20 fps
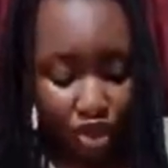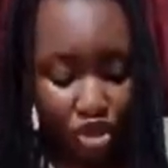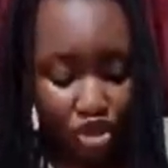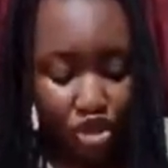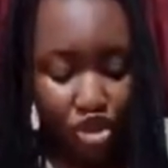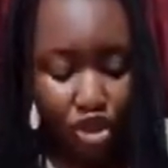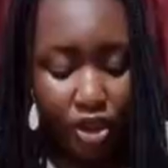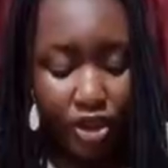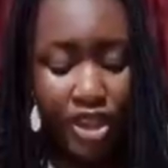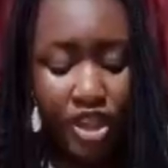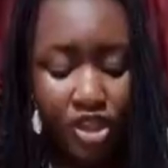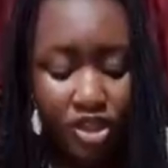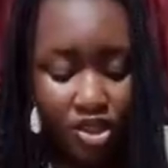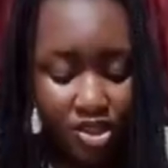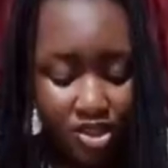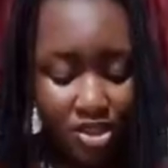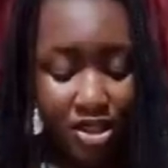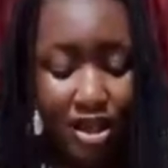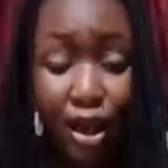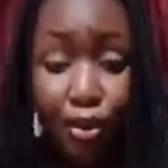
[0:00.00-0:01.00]
in English
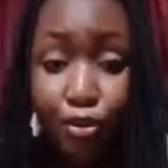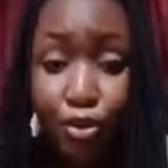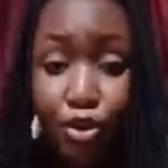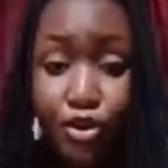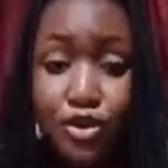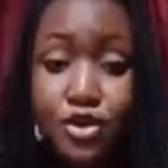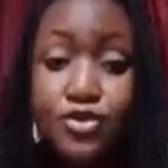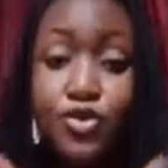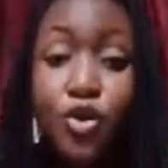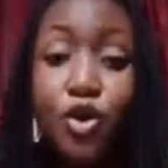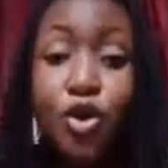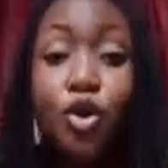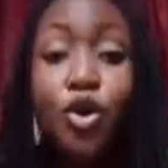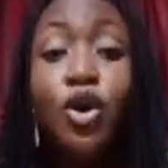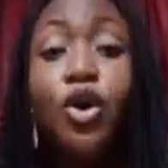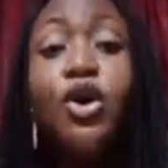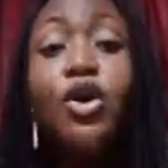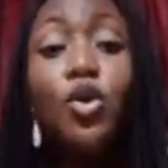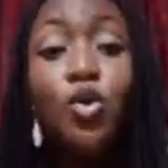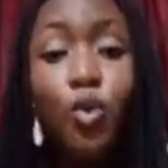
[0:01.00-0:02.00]
syllabus for
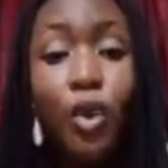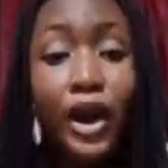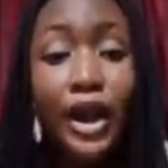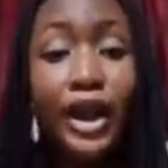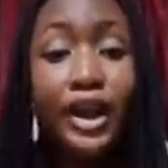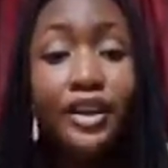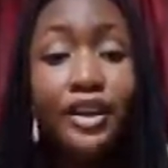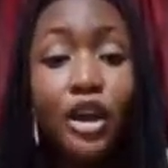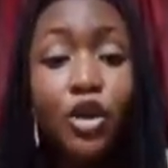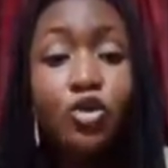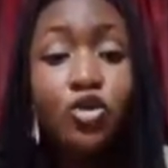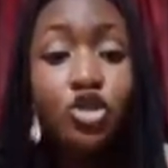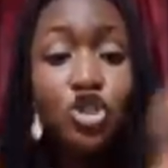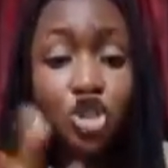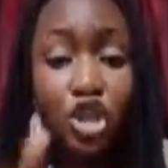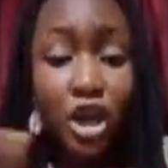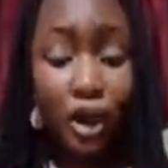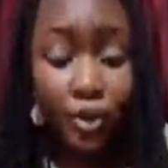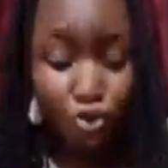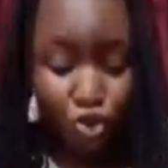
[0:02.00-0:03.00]
WAEC NECO
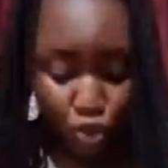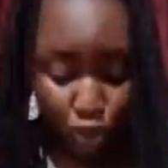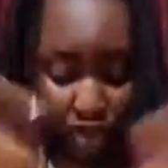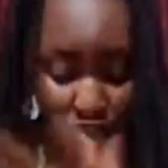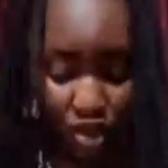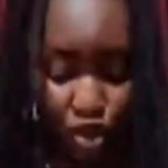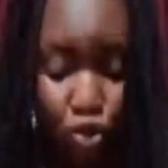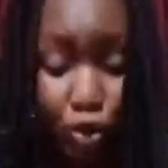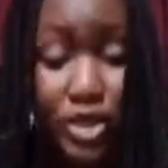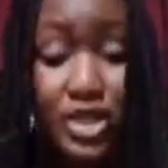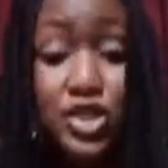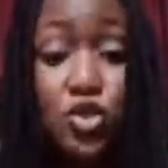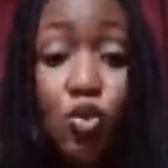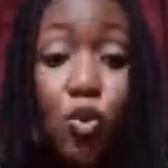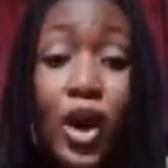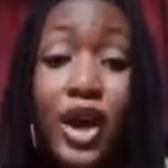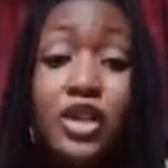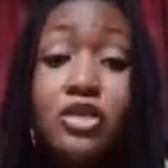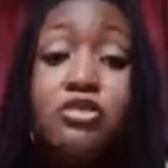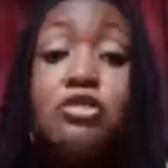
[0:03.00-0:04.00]
JAMB
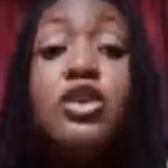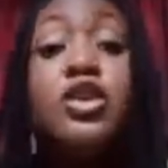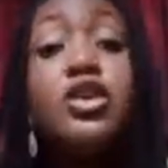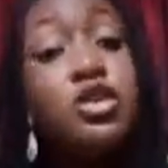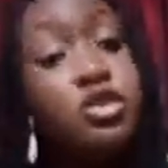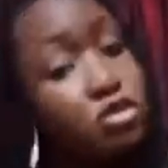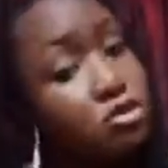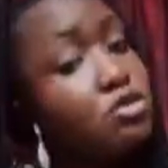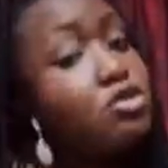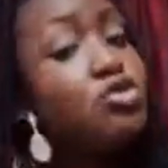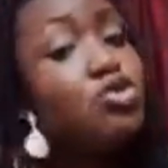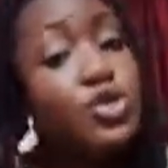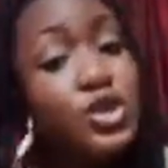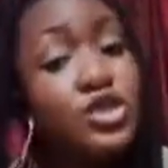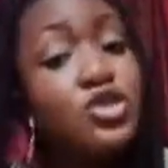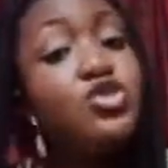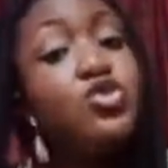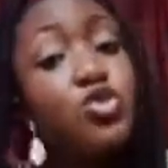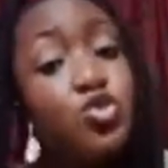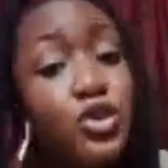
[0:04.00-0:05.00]
2021 to
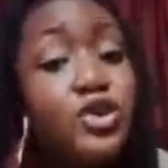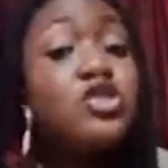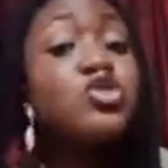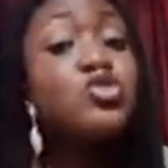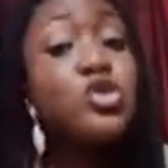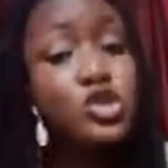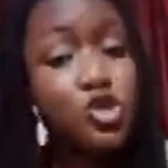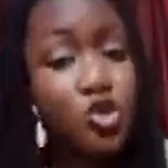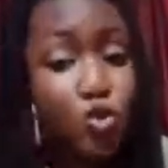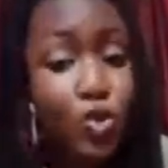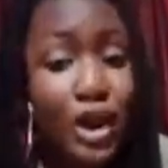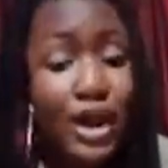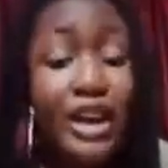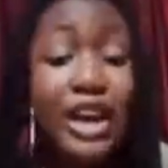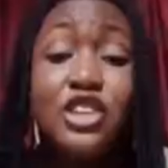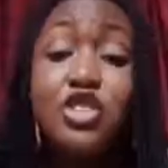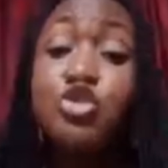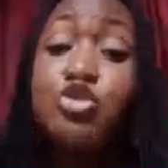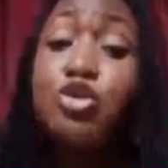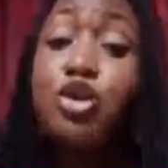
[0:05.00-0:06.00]
2021,
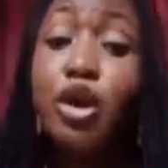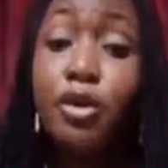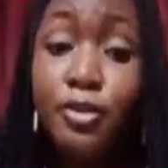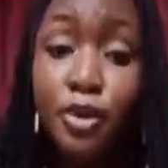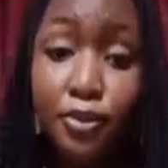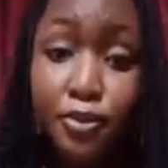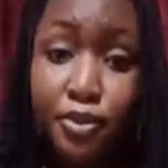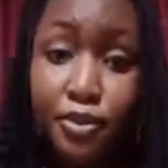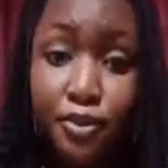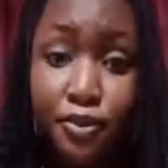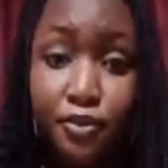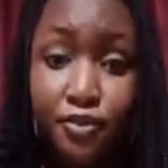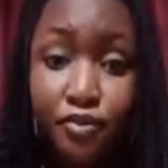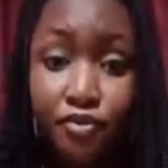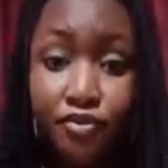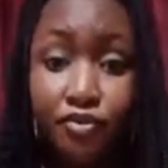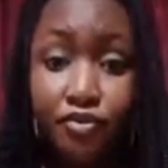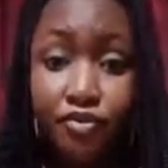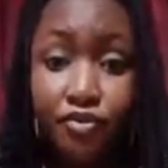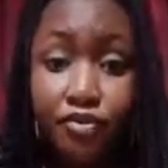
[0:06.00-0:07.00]
and to come up.
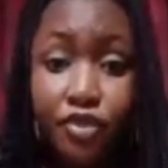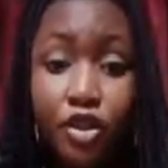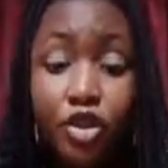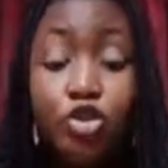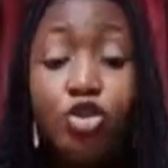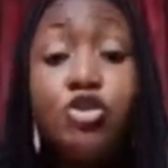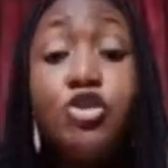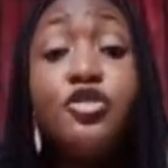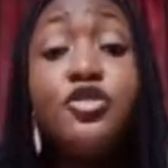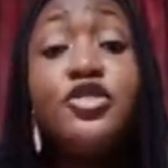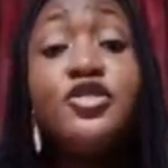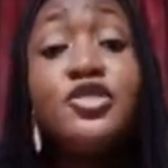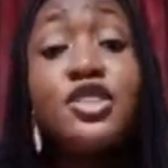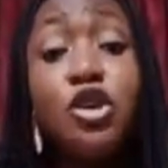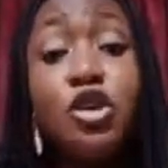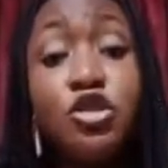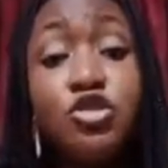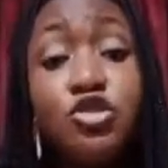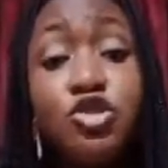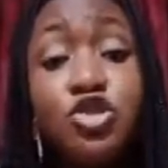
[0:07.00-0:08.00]
Those of you in
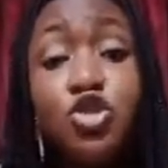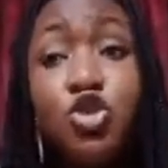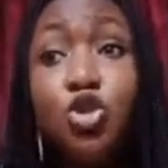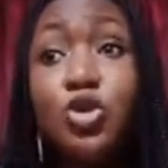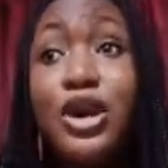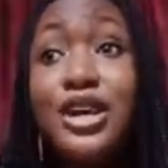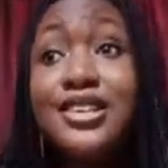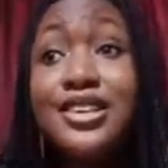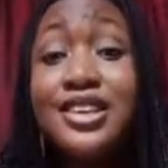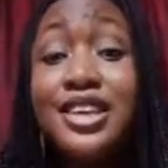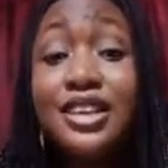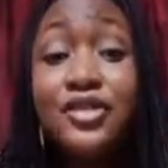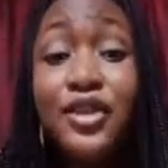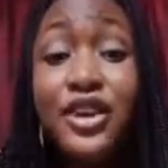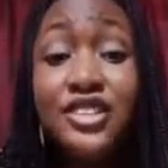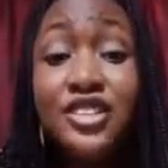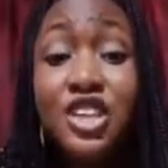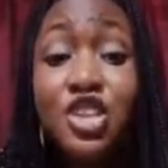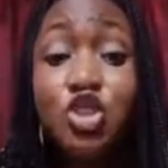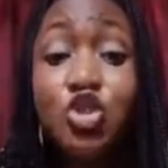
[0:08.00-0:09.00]
secondary school, you're at an
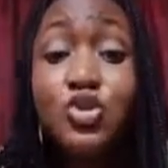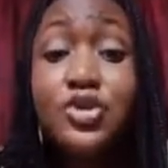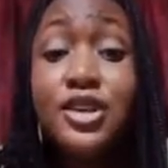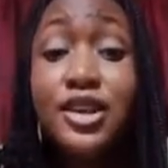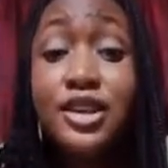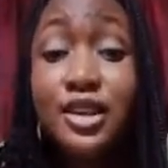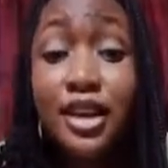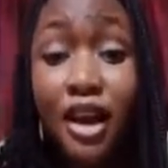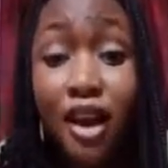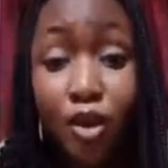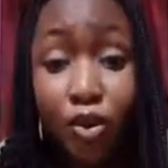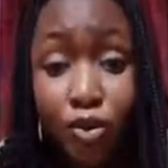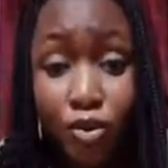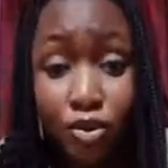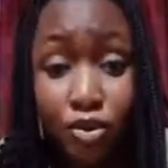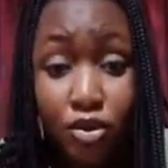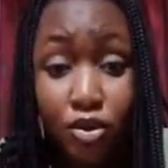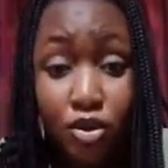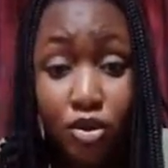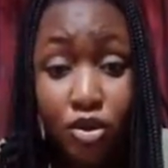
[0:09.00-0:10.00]
advantage. Use it now.
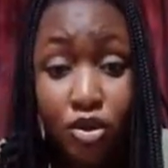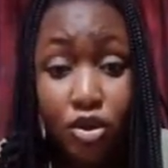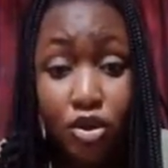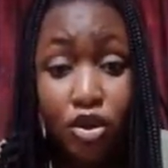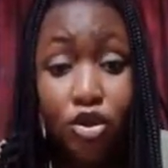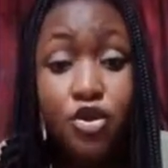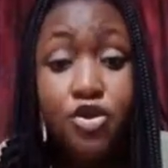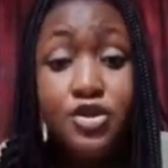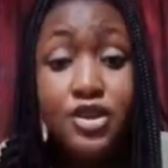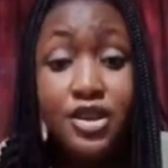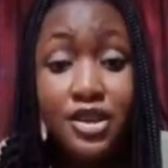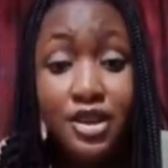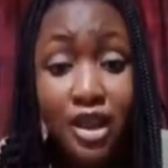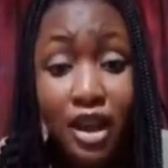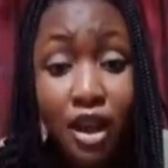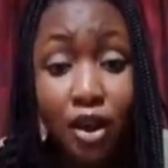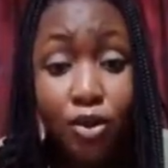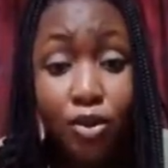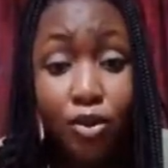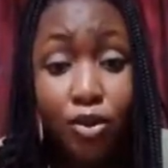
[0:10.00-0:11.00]

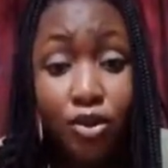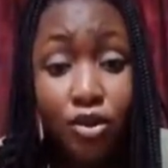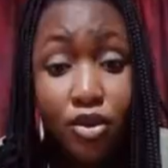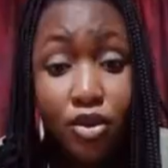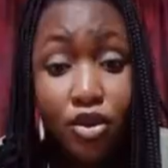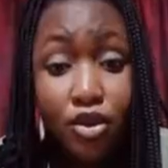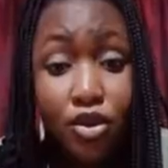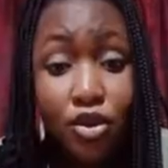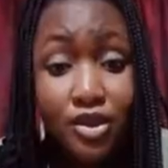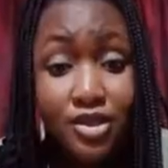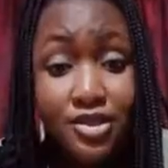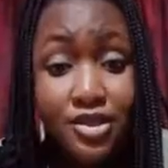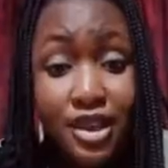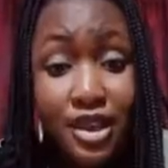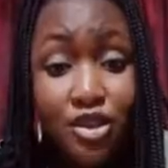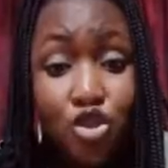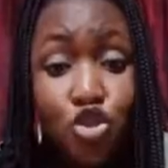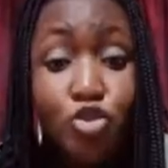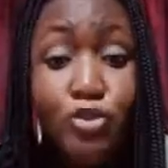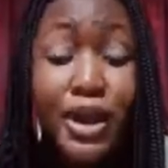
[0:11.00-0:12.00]
You
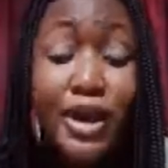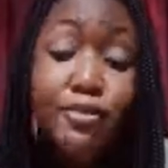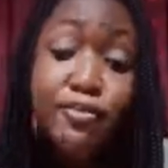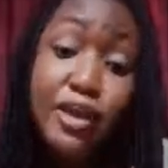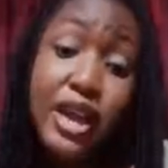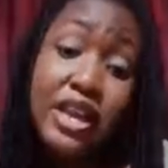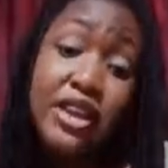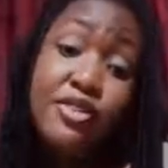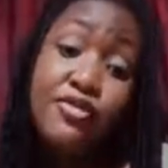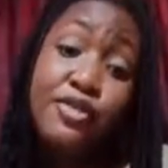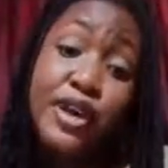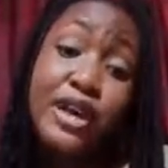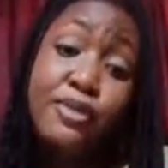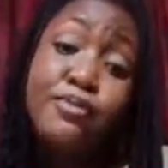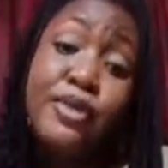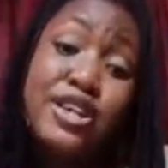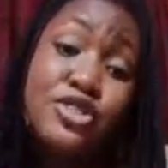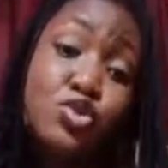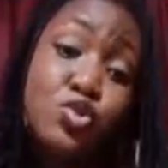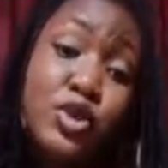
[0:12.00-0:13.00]
understand. You might barely find
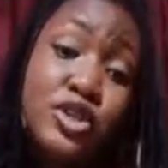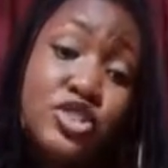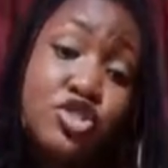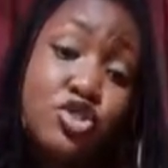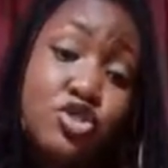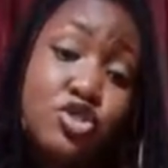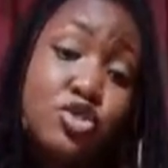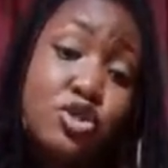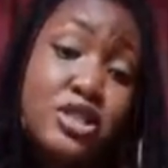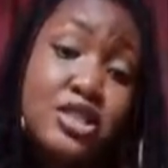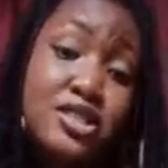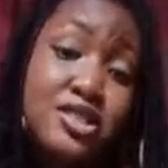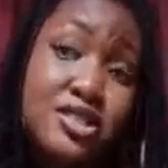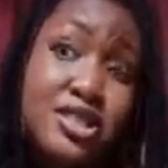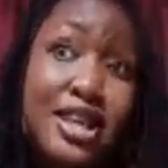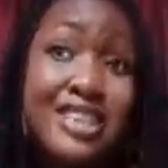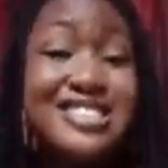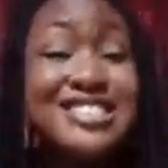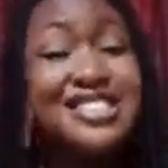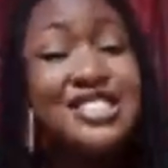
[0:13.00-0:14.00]
past questions on this
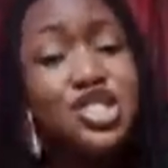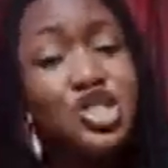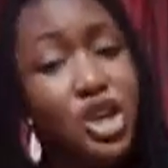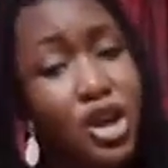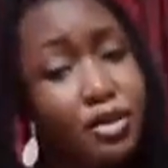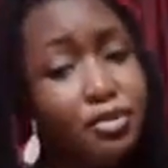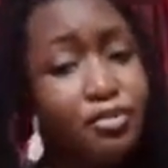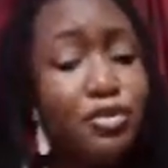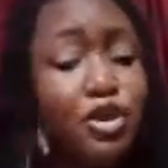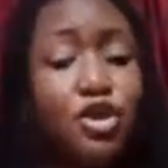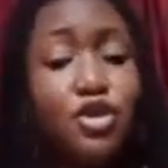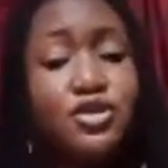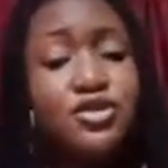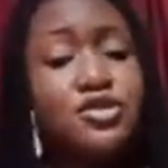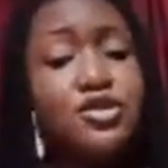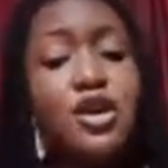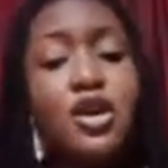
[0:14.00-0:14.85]
text in JAMB because